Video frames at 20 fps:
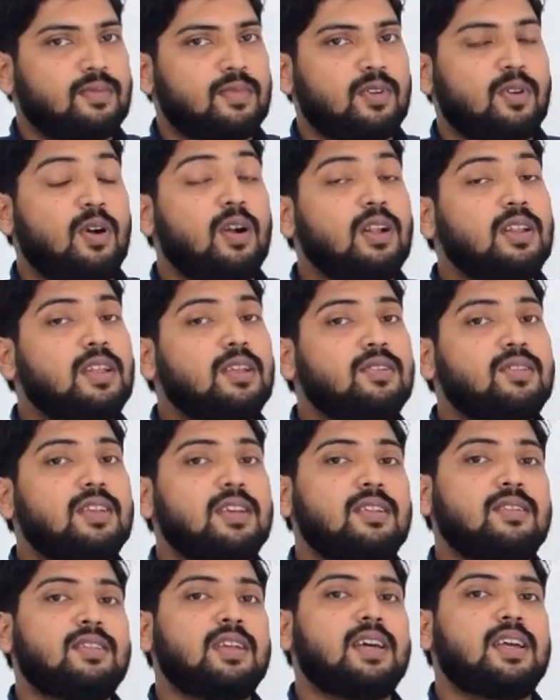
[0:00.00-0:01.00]
All these
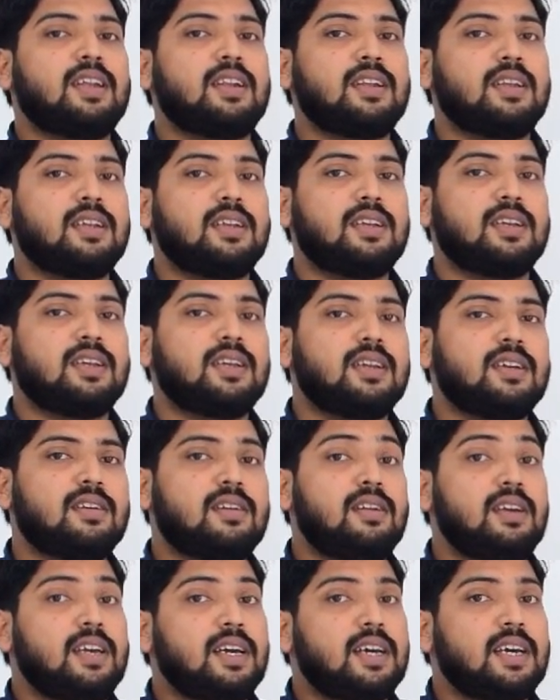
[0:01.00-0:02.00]
things are
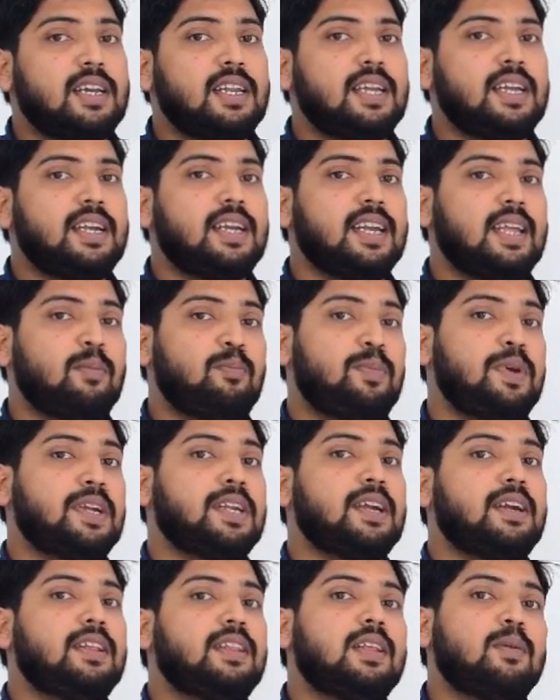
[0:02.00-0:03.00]
clearly
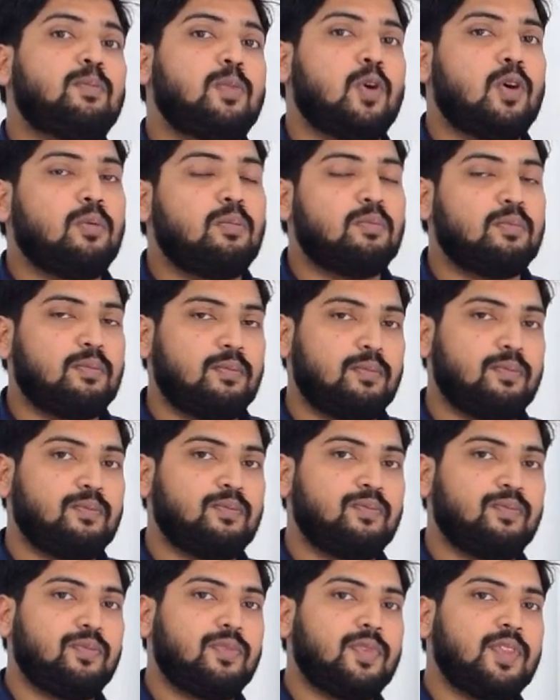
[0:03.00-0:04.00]
depicted in the
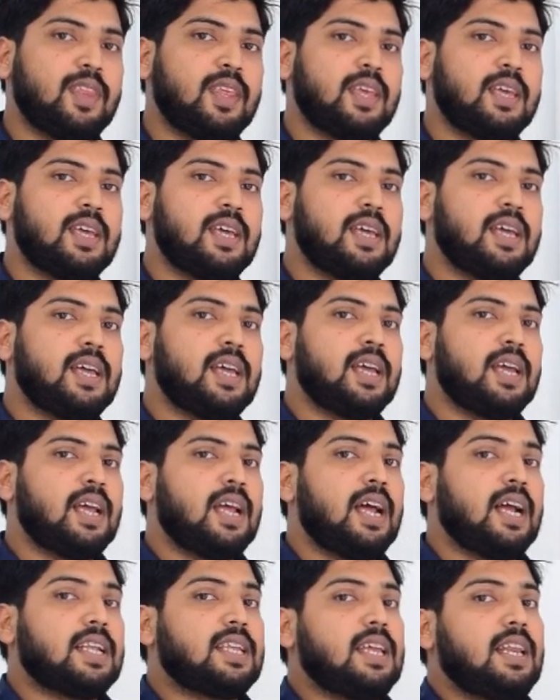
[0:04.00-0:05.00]
poem.
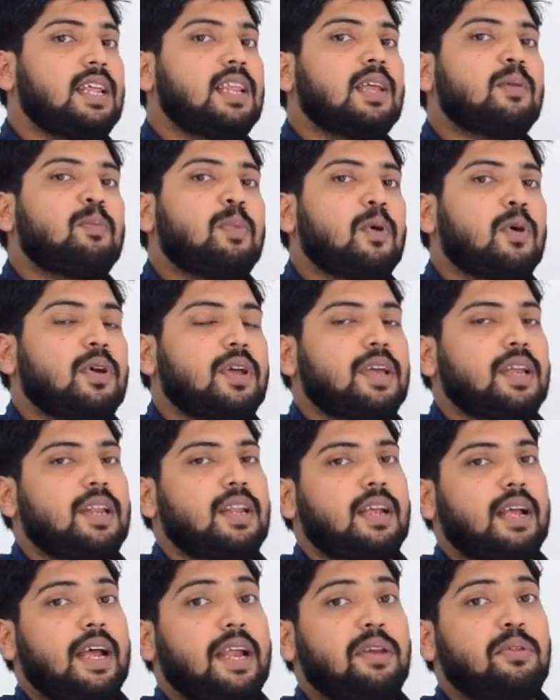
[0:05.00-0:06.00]
Actually, the poet
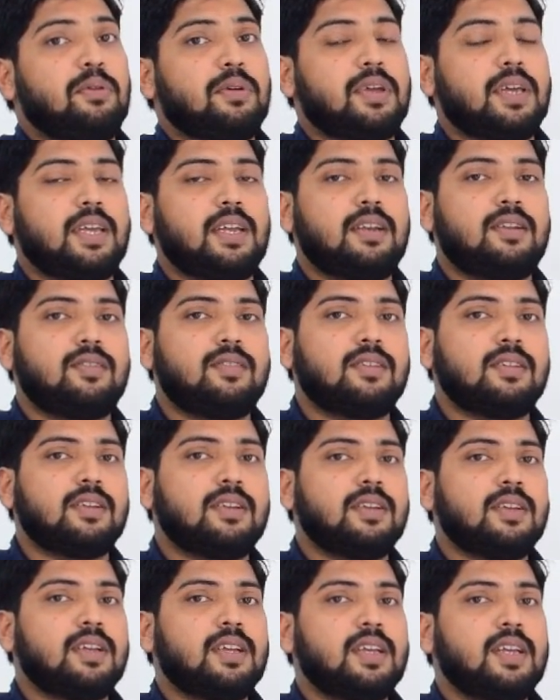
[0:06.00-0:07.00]
advocates
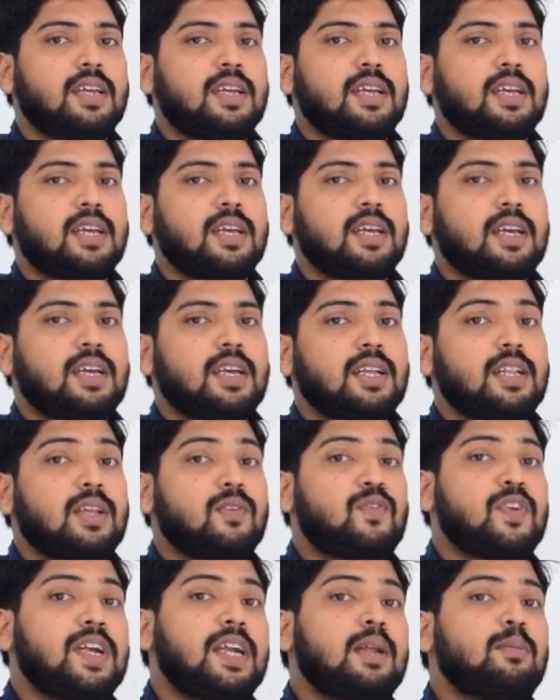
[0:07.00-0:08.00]
the
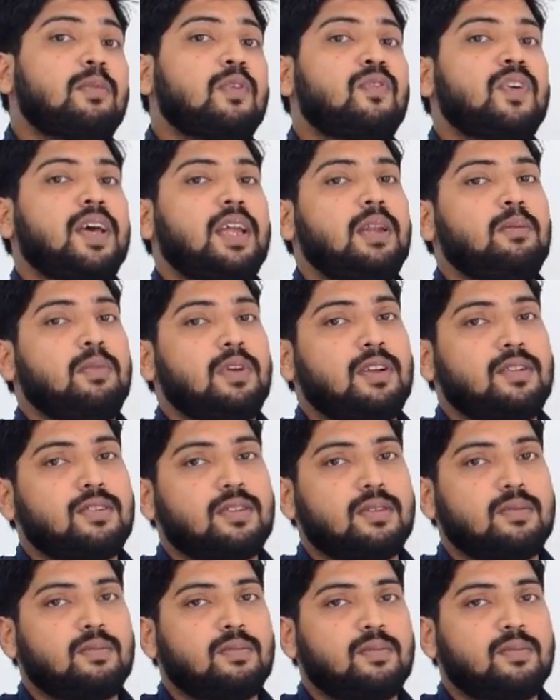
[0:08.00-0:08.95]
freedom of animals.